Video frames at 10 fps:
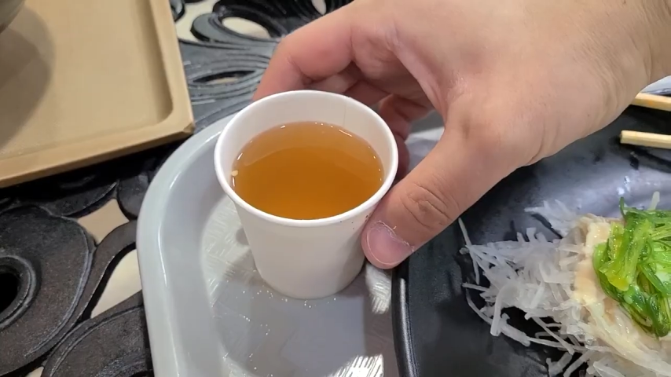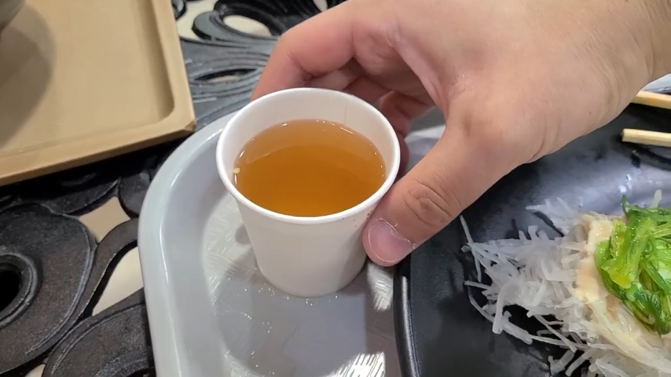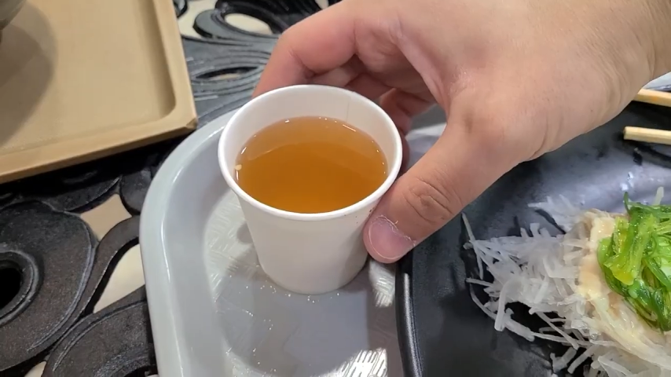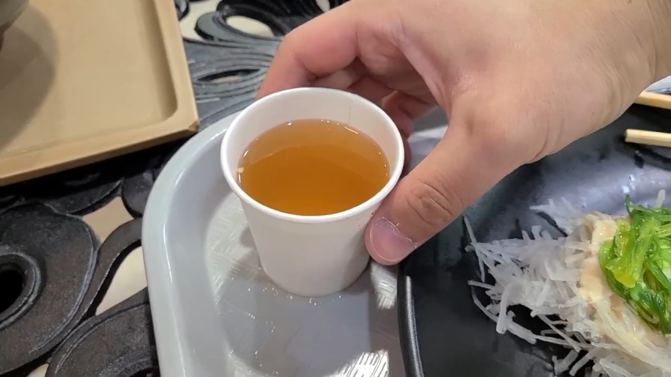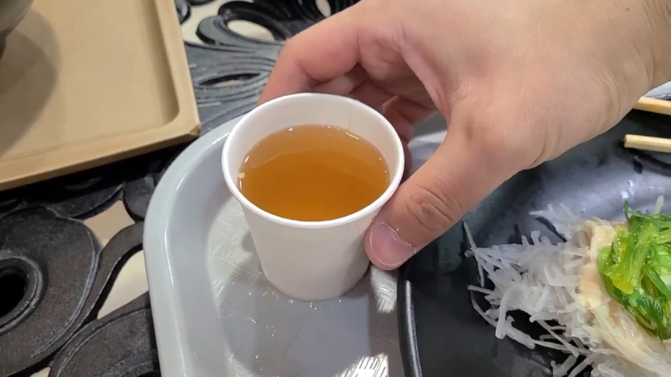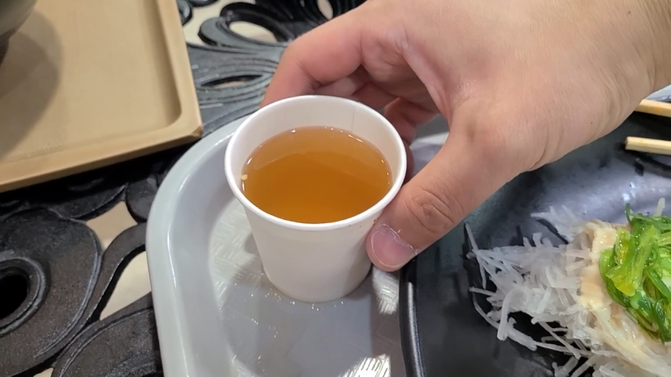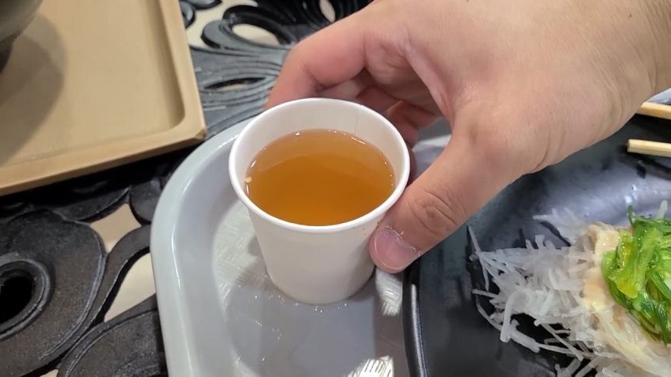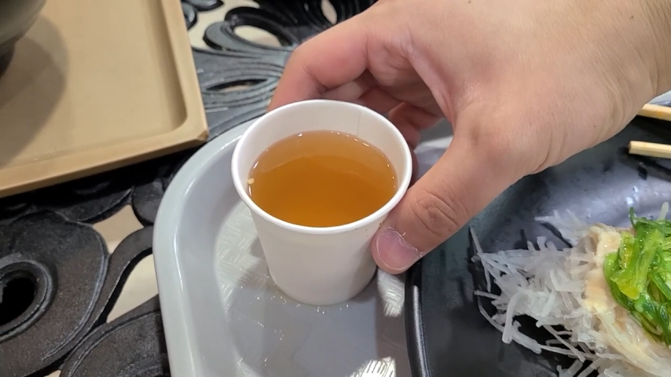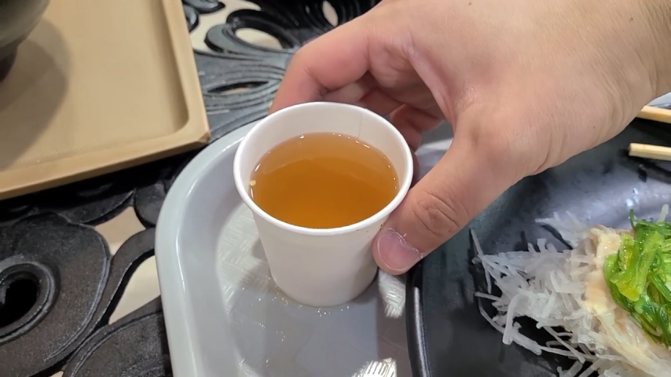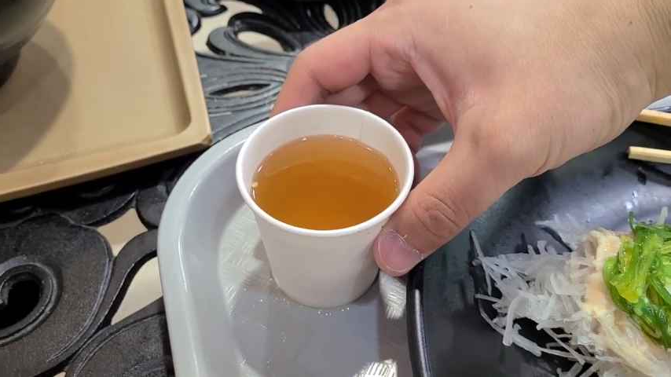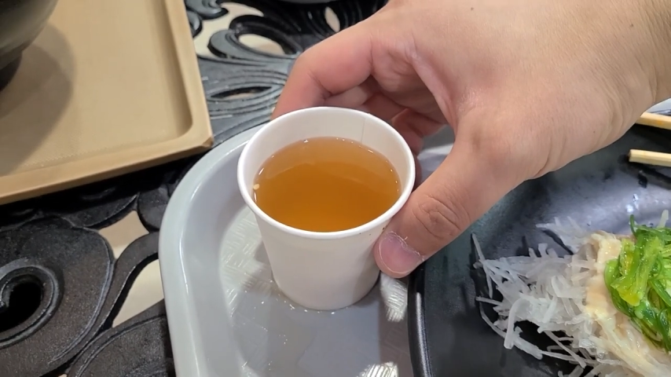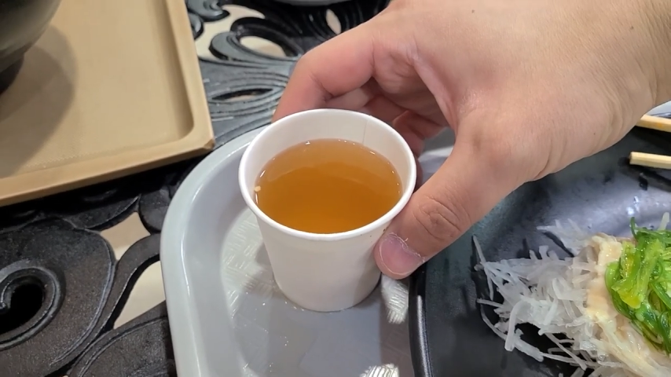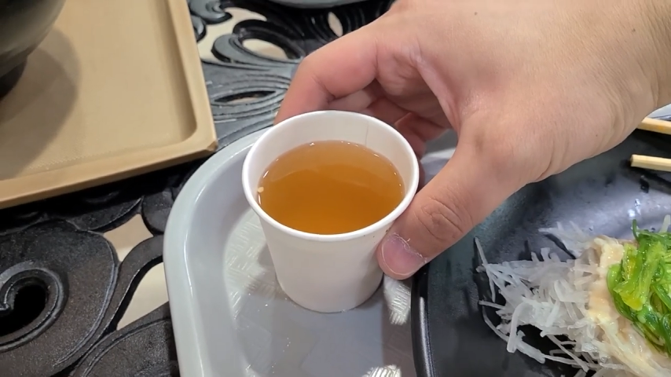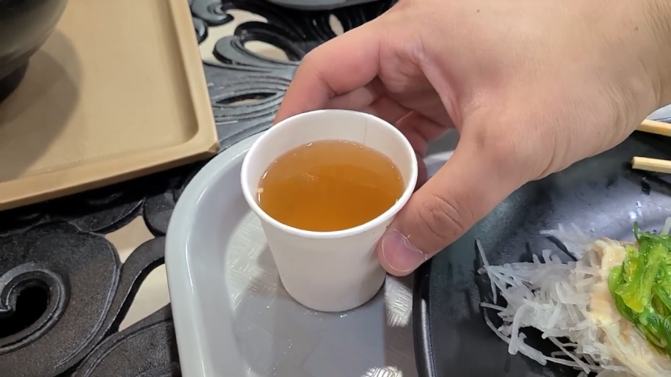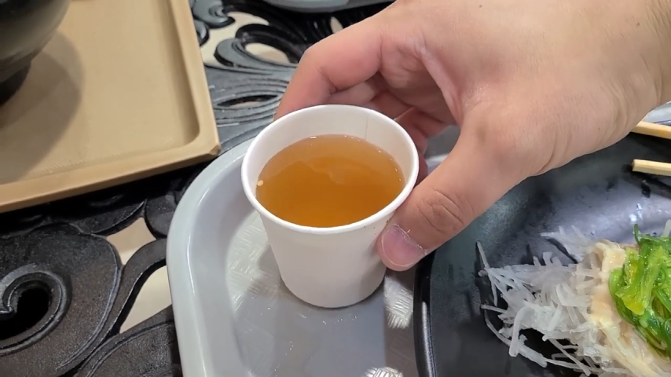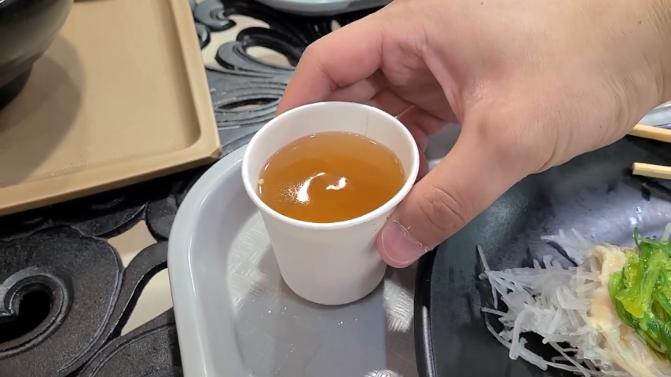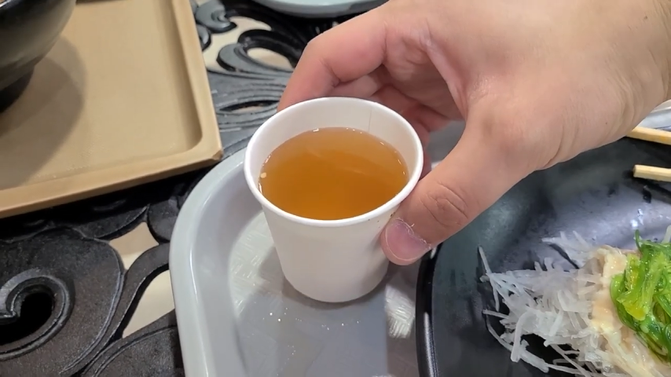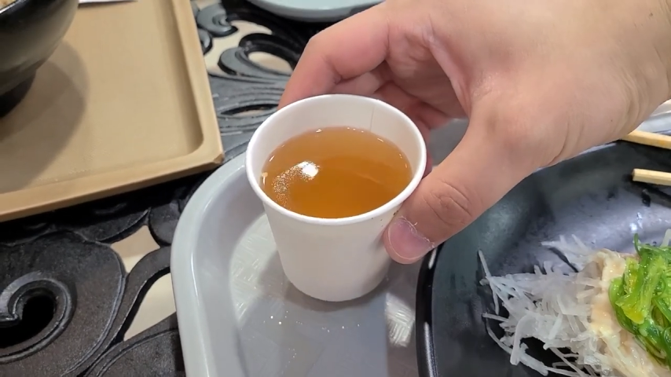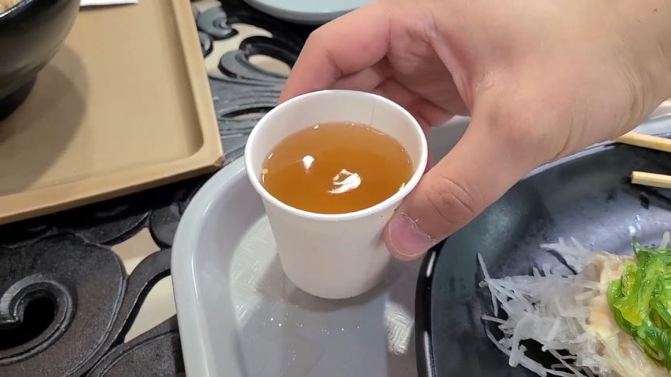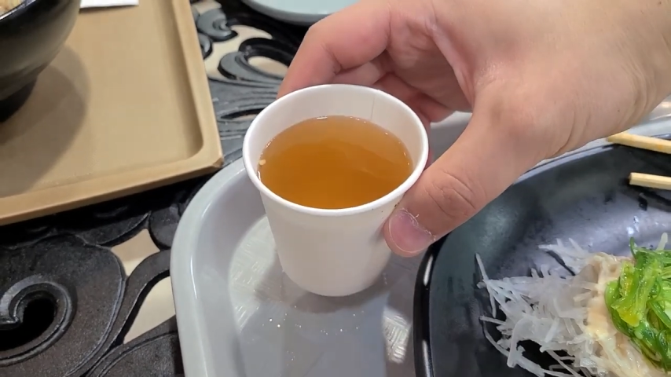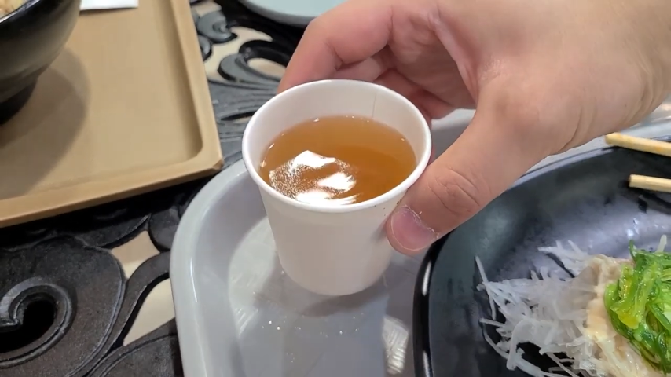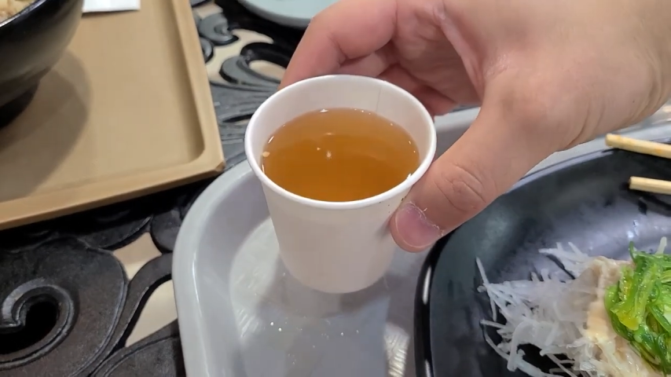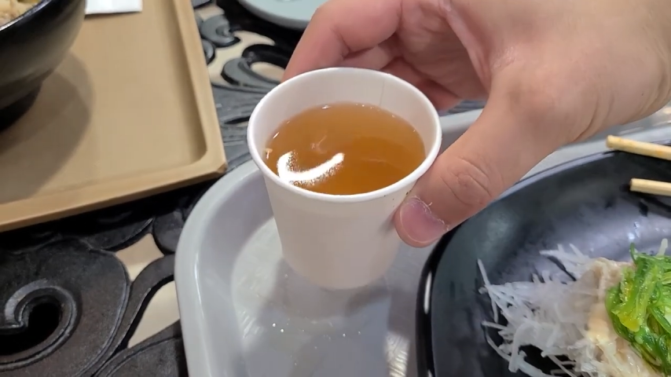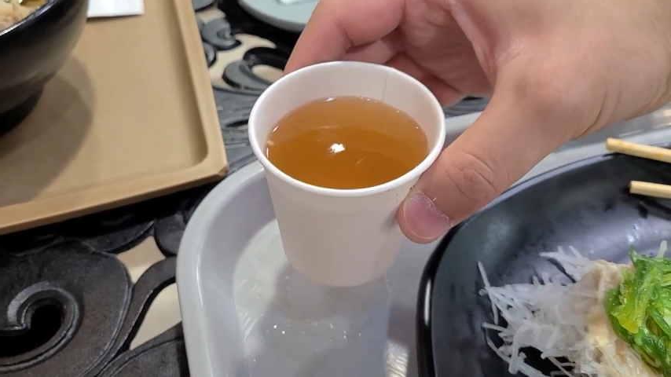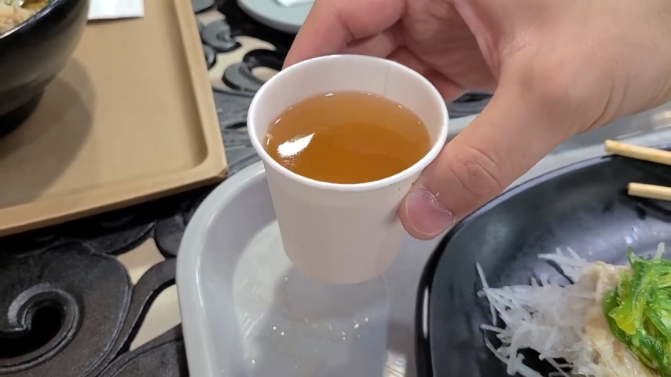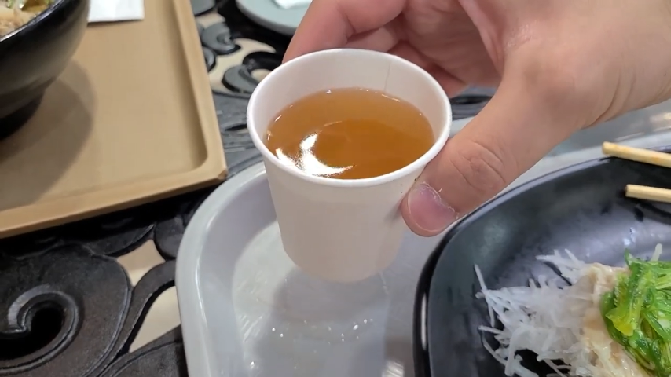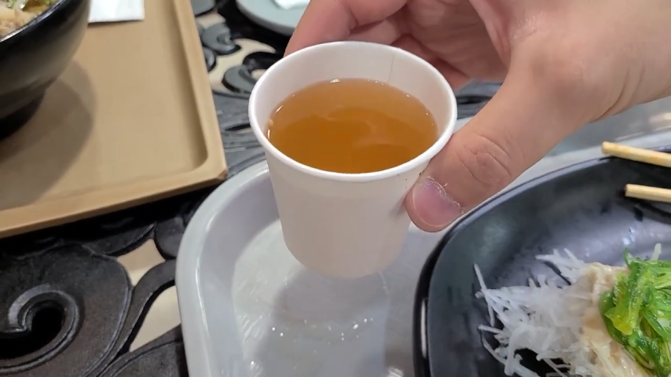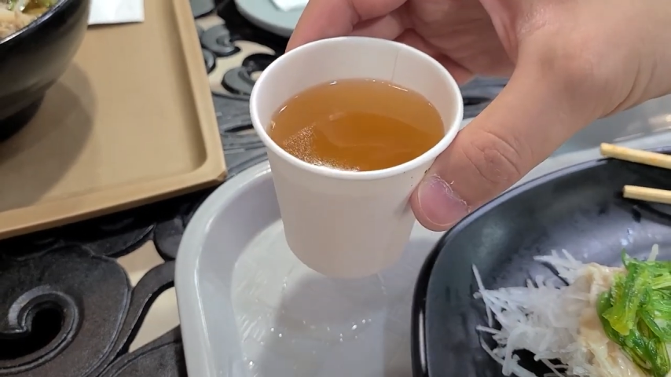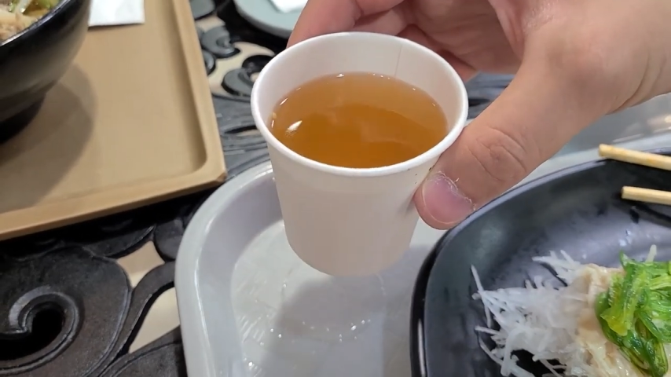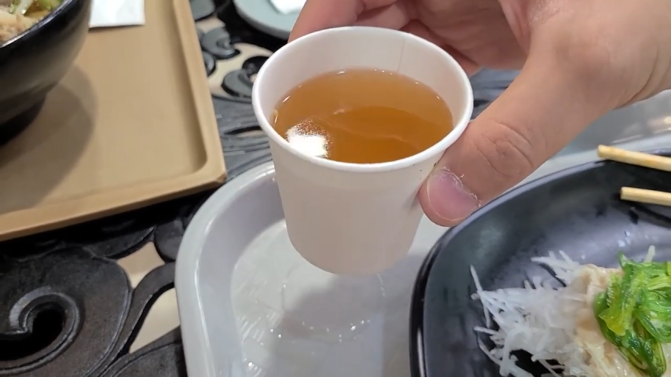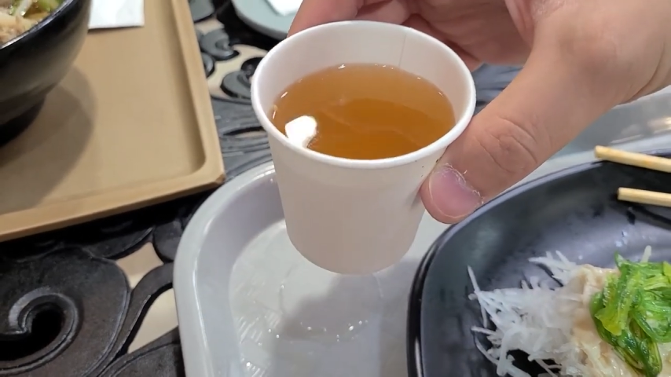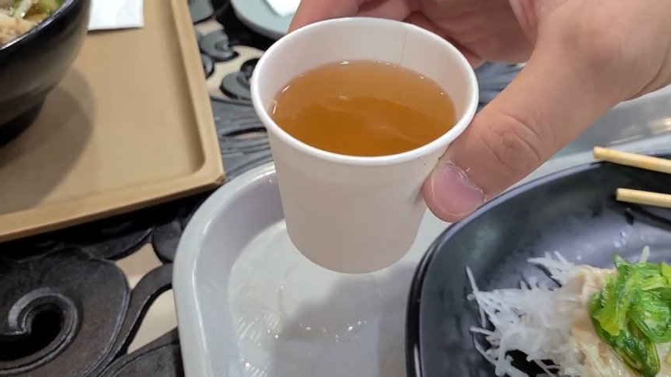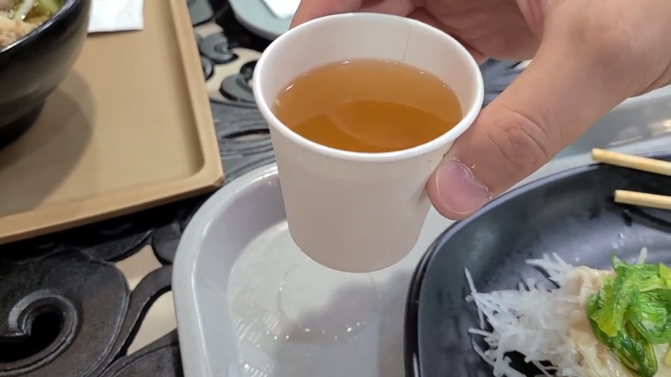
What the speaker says: (no speaker visible)